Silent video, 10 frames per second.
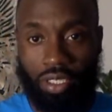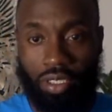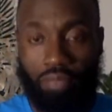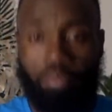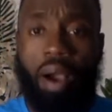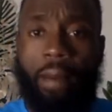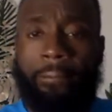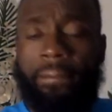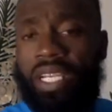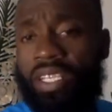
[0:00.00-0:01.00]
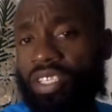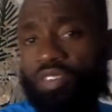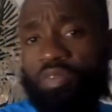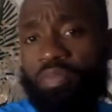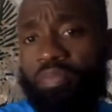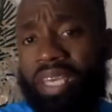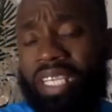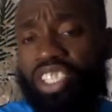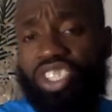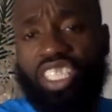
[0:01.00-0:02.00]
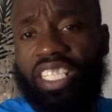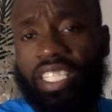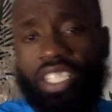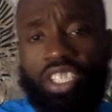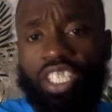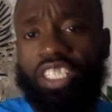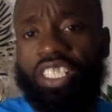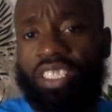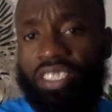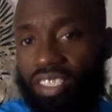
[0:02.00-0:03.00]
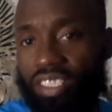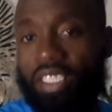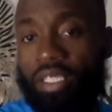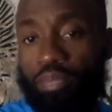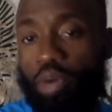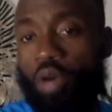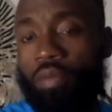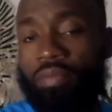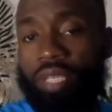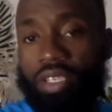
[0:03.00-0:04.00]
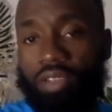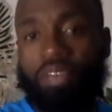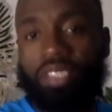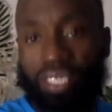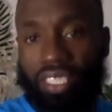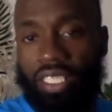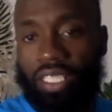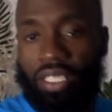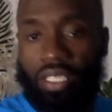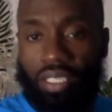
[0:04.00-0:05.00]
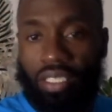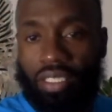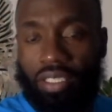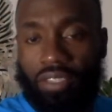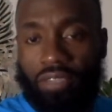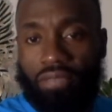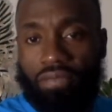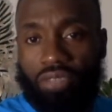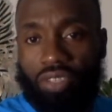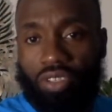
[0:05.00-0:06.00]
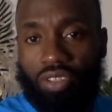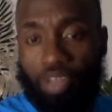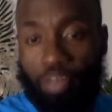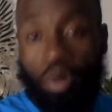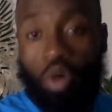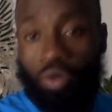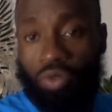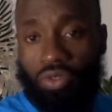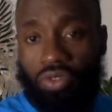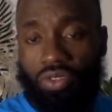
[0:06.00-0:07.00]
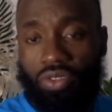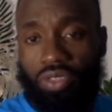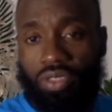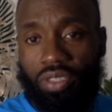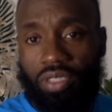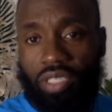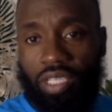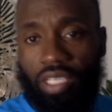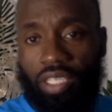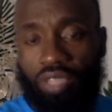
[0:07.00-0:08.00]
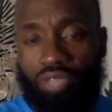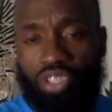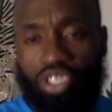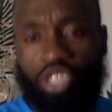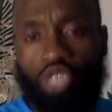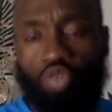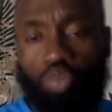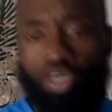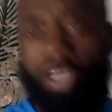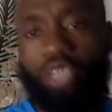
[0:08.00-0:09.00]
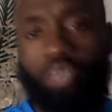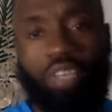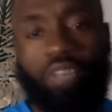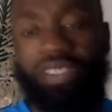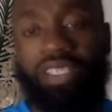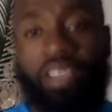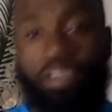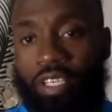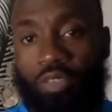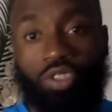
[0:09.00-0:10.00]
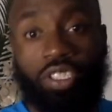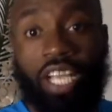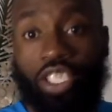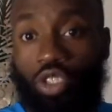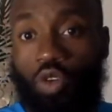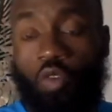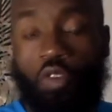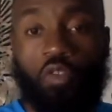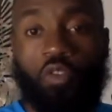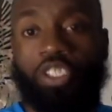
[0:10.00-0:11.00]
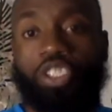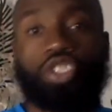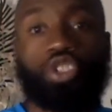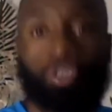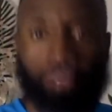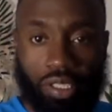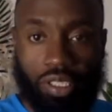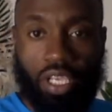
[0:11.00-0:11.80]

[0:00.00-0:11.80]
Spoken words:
but millions of men are still in the sea, bottom of the sea. The bones, yeah, the residual parts, whatever's left, that was dashed over for insurance,